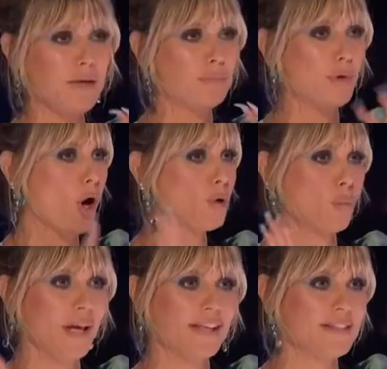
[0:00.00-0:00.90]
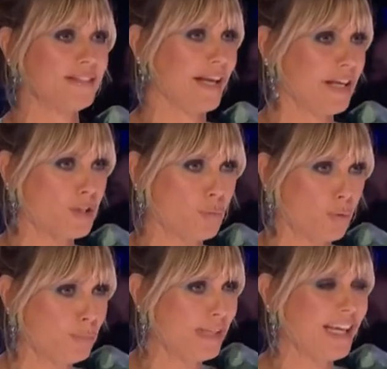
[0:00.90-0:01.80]
Broadway stage
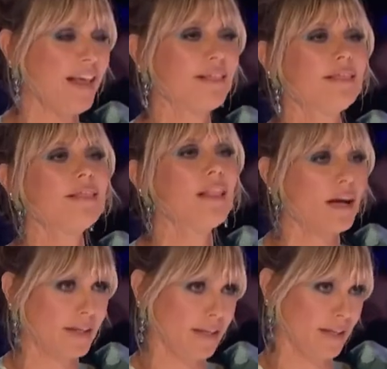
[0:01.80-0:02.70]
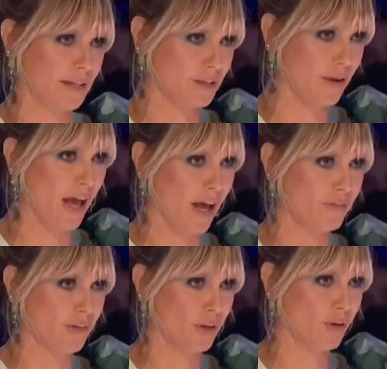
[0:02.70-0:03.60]
would be lucky to
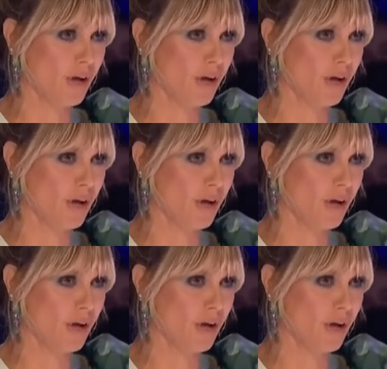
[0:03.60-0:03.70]
have you.